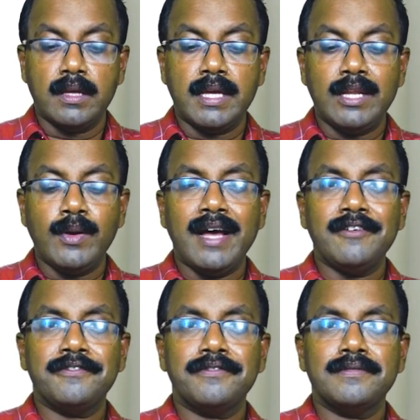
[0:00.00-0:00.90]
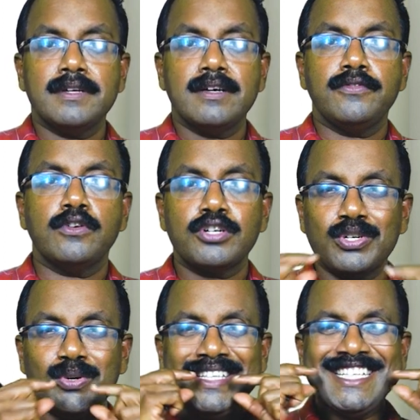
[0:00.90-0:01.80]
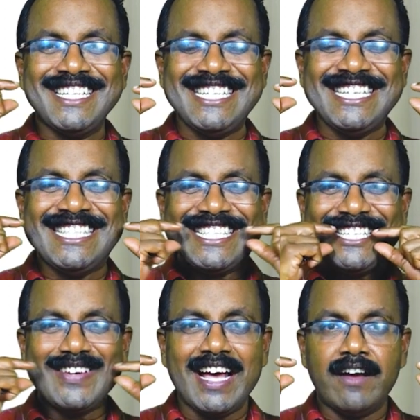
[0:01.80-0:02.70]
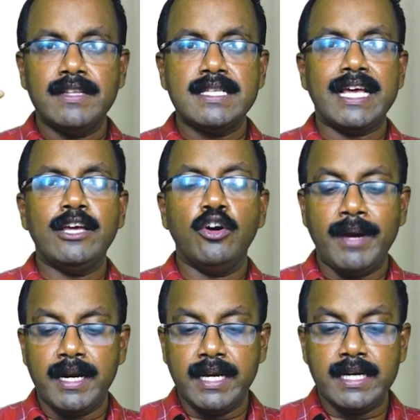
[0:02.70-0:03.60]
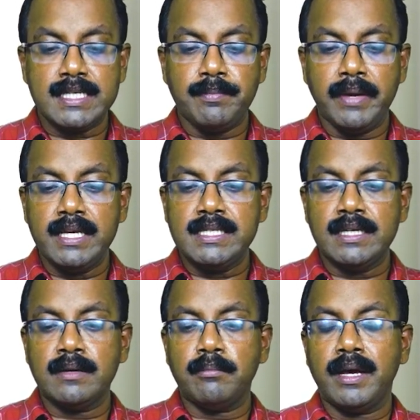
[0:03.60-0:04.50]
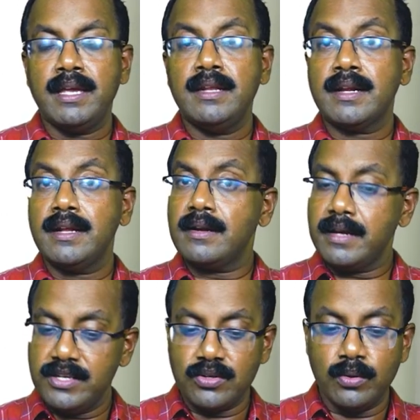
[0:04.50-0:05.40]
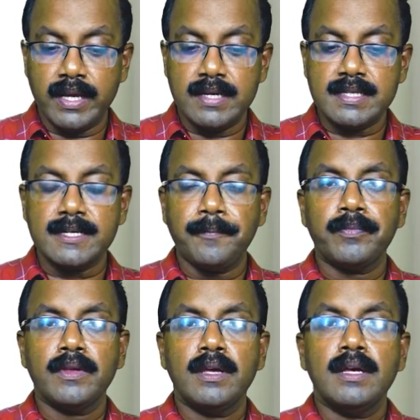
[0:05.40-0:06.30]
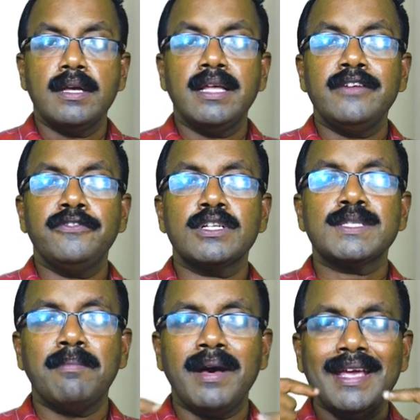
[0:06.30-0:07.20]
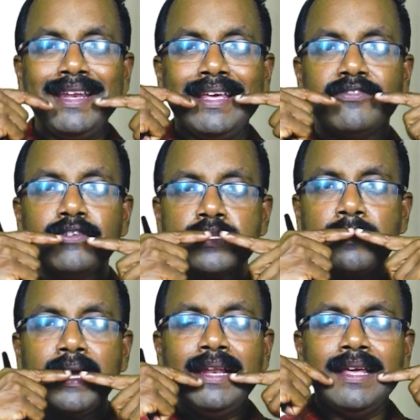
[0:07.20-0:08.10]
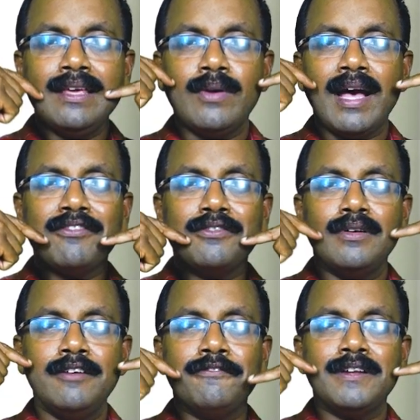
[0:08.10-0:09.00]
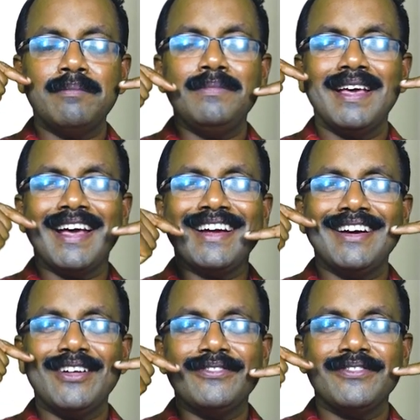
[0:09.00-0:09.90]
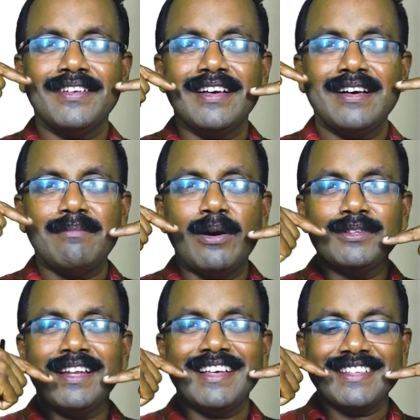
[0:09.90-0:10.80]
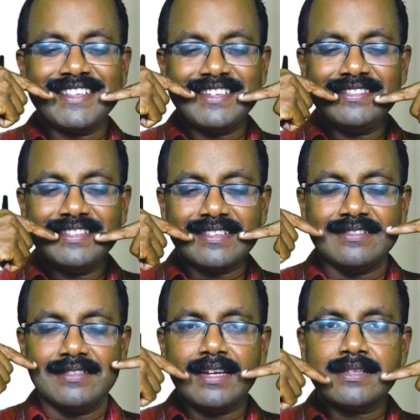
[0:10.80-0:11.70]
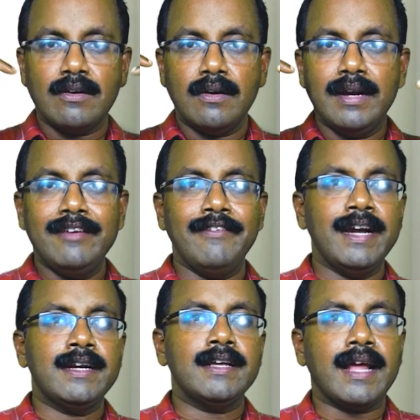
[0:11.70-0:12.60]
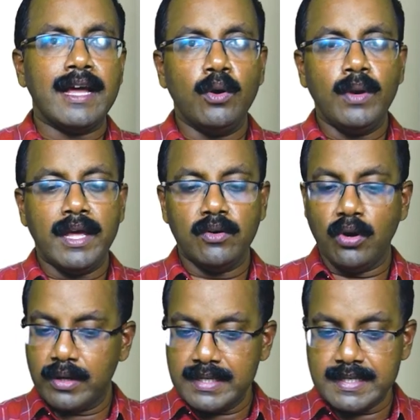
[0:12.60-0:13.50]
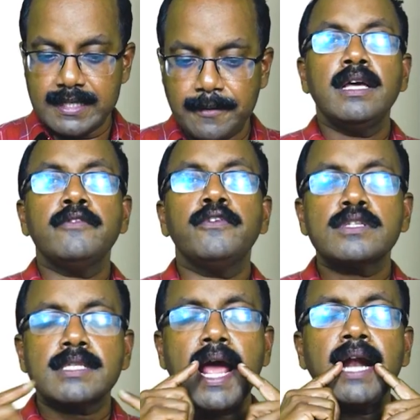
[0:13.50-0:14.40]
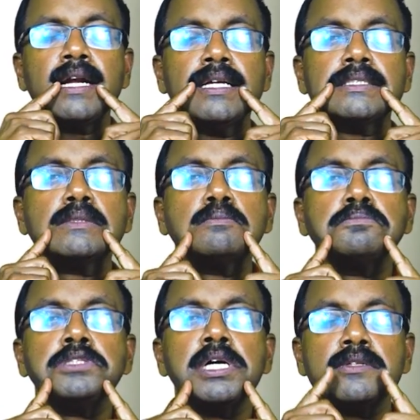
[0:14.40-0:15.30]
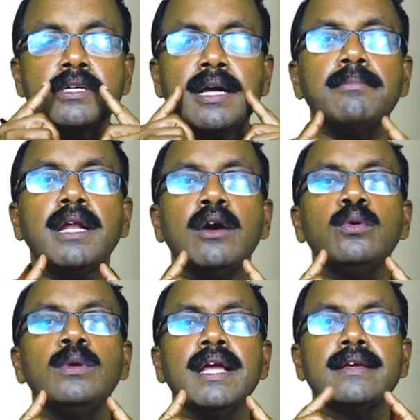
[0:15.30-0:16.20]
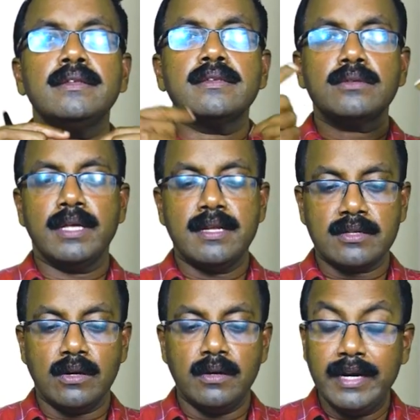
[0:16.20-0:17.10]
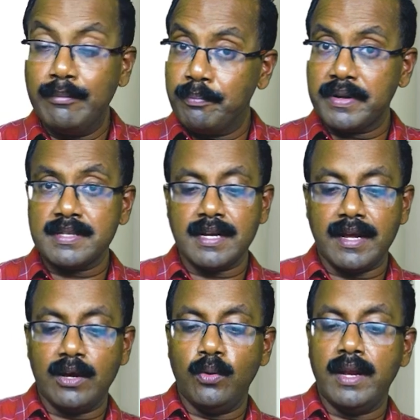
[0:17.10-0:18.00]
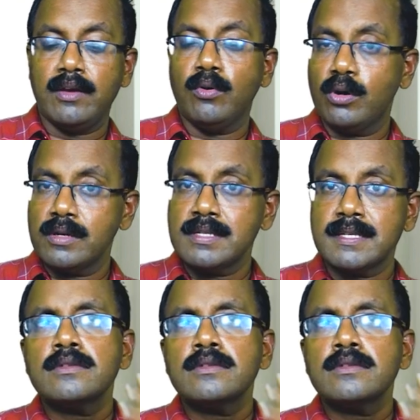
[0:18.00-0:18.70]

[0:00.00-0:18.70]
Then you have, for showing the teeth, you have the zygomaticus major, minor and risorius. Then for smiling you have to lift up the angle of mouth like this, no? So that is called levator anguli oris. Then for sadness, it has to come down like this. So that is called depressor anguli oris.